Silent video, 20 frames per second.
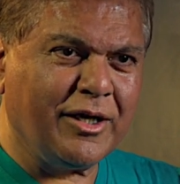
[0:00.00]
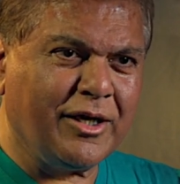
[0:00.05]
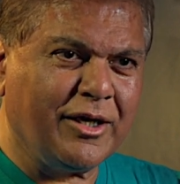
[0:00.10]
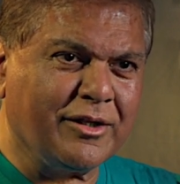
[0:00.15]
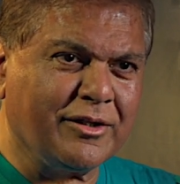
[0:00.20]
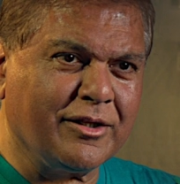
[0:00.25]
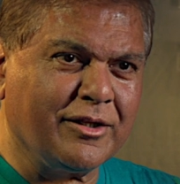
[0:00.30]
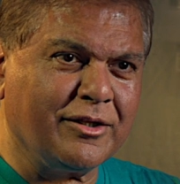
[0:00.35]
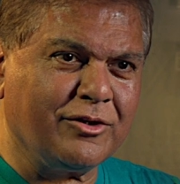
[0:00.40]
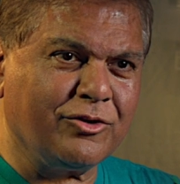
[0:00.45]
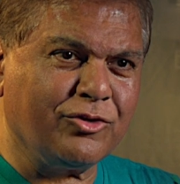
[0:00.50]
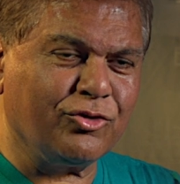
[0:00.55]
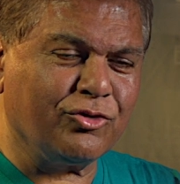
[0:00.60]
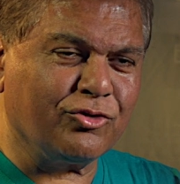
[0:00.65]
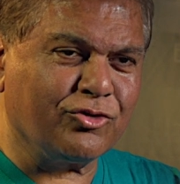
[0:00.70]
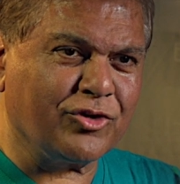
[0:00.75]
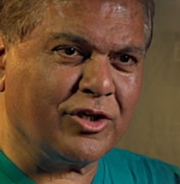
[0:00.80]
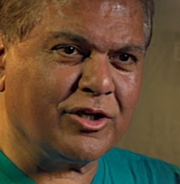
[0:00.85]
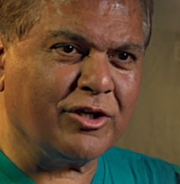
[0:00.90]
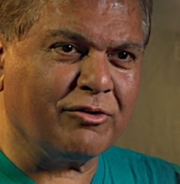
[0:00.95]
And then you
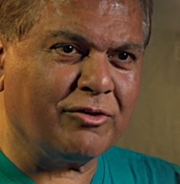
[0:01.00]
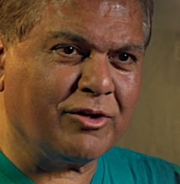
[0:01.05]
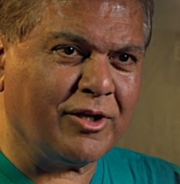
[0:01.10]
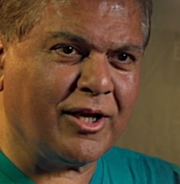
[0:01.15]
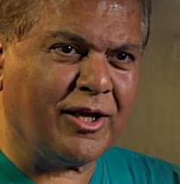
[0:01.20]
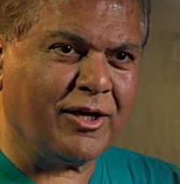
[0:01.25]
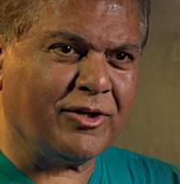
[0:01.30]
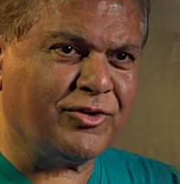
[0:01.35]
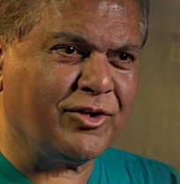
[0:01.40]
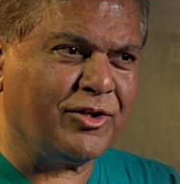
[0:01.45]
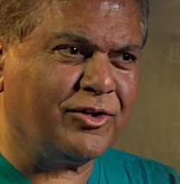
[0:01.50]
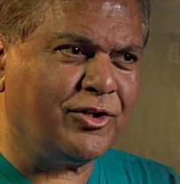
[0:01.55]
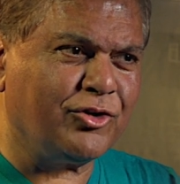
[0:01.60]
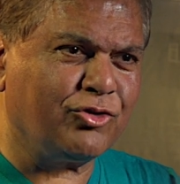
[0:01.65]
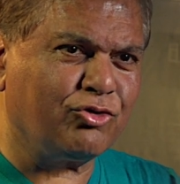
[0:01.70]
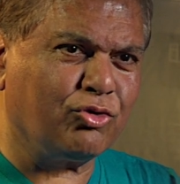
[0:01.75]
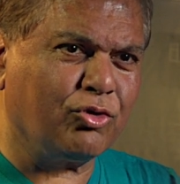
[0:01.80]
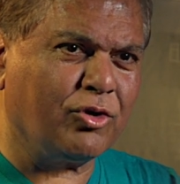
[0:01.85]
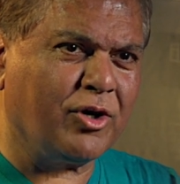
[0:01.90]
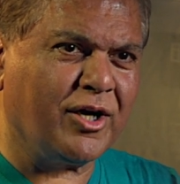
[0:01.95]
suddenly realize that these
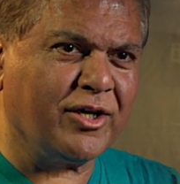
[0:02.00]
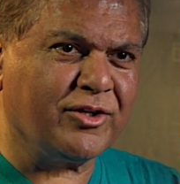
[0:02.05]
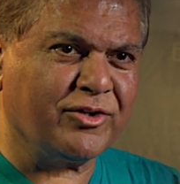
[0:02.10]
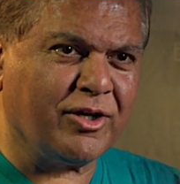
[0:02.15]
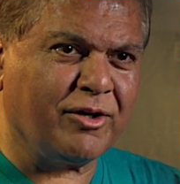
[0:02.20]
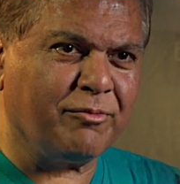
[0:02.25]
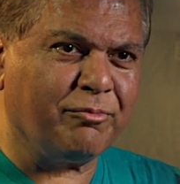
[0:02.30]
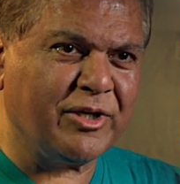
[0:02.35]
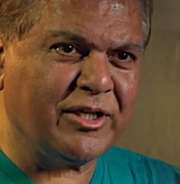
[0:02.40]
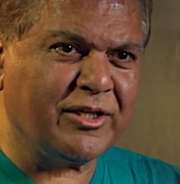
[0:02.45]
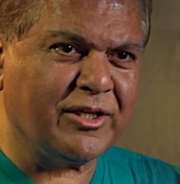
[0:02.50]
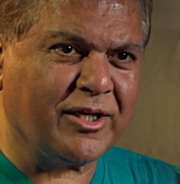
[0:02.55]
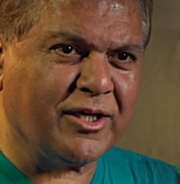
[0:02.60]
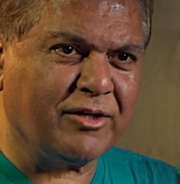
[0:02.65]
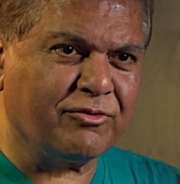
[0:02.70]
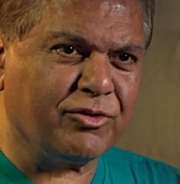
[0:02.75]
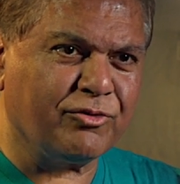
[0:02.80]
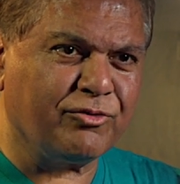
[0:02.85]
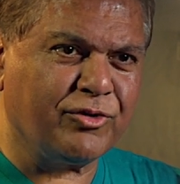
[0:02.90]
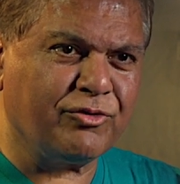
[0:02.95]
two guys are meeting
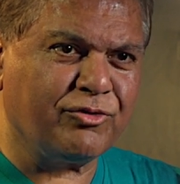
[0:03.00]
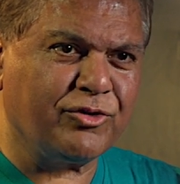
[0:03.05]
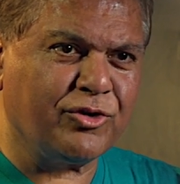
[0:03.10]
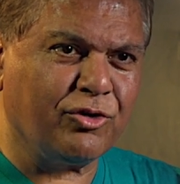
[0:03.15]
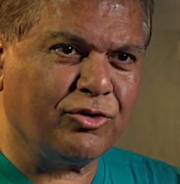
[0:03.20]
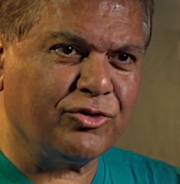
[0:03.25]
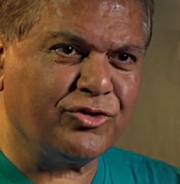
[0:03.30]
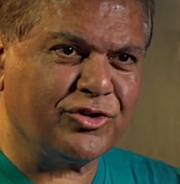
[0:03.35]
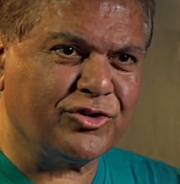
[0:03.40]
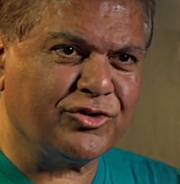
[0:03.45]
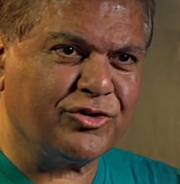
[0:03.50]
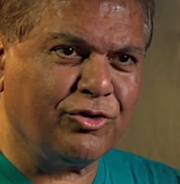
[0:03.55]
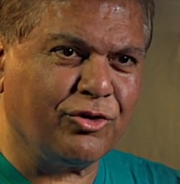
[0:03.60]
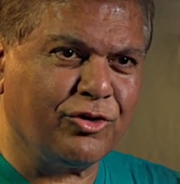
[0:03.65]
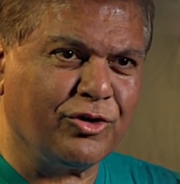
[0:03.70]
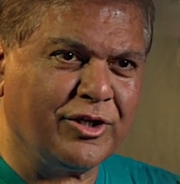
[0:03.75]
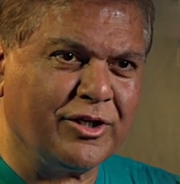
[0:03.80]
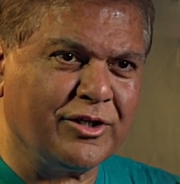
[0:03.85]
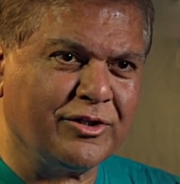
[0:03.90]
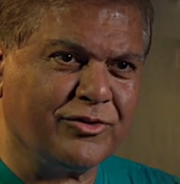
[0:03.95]
after 50 or 60
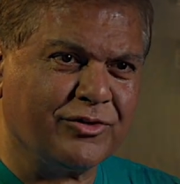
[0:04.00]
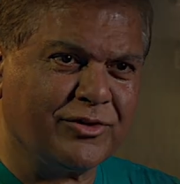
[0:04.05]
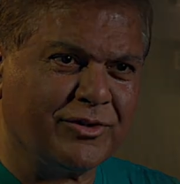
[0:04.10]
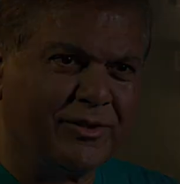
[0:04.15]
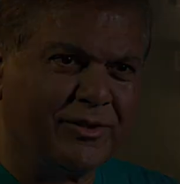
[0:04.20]
odd years.